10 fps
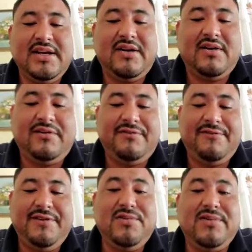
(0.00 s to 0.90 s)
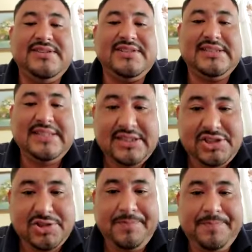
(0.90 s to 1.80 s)
of you as a
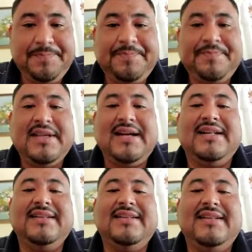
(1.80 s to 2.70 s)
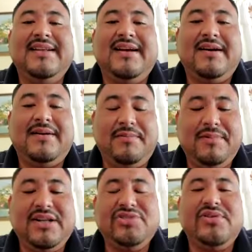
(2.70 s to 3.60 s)
teacher. And then
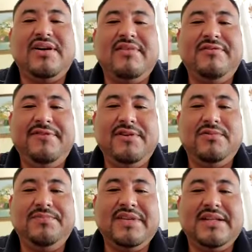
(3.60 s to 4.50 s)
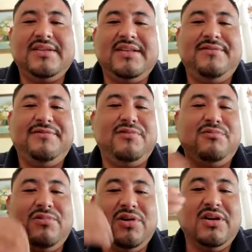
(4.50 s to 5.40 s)
we also have a few that if we
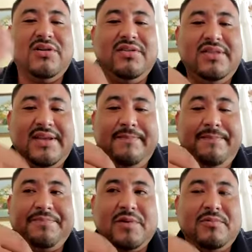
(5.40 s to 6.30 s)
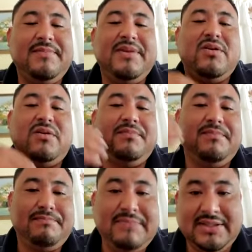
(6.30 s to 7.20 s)
work on them, we become
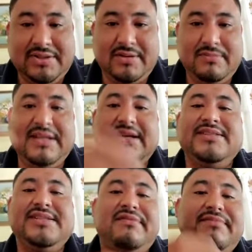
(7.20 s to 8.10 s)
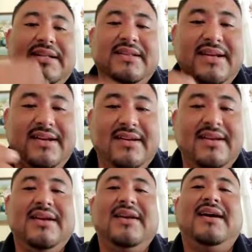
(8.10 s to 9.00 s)
better because I've been there,
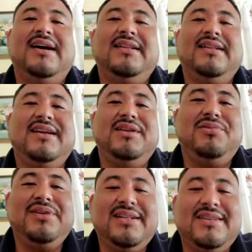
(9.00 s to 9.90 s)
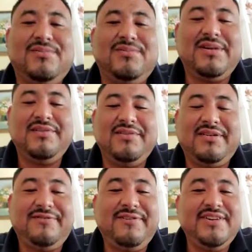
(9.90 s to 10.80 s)
and I know that one of the
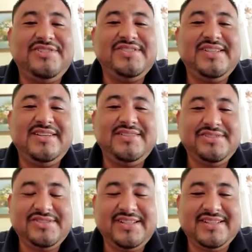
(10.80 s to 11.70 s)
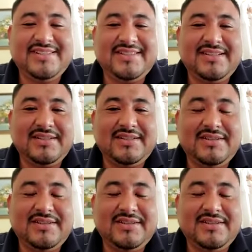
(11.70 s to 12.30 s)
first things that that